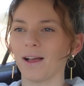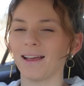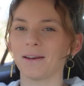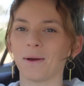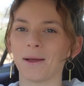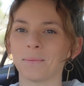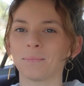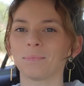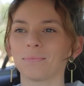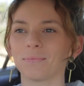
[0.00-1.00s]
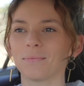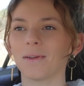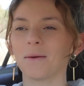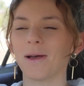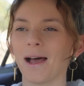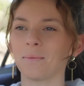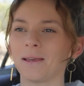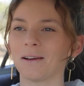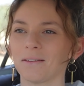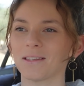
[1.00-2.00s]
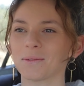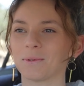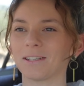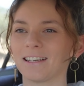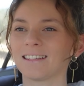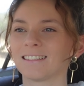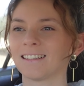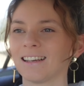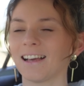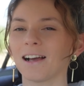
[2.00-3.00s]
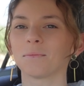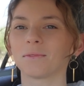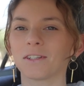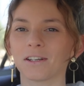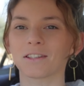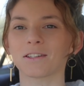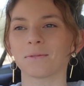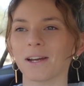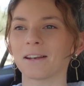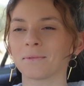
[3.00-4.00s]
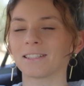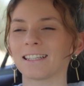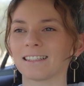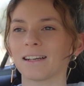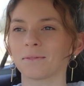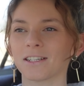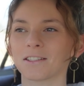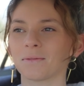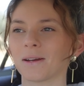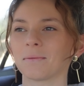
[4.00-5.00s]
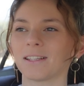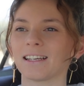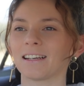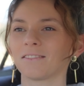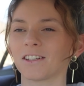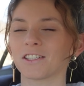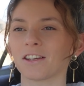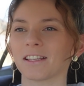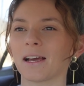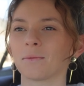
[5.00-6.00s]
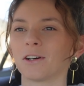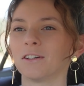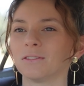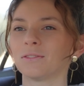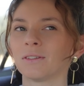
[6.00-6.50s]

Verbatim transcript: anyway, I'm a happy girl this morning. I'm gonna stop rambling. I'm gonna turn the camera off.